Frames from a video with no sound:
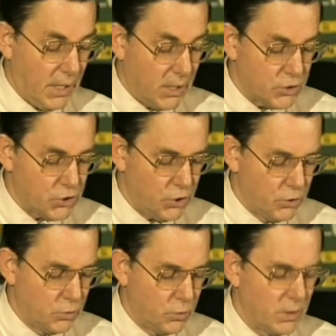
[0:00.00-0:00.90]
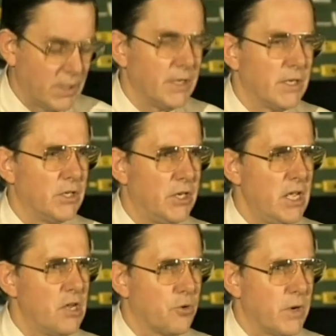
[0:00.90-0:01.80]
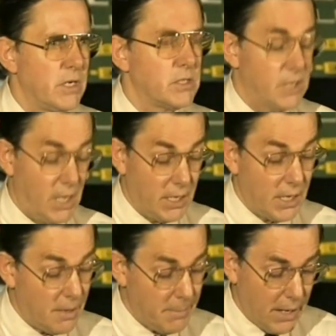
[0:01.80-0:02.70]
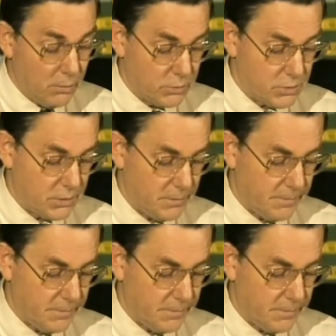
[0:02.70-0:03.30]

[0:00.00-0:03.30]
And 2, decrease in amount.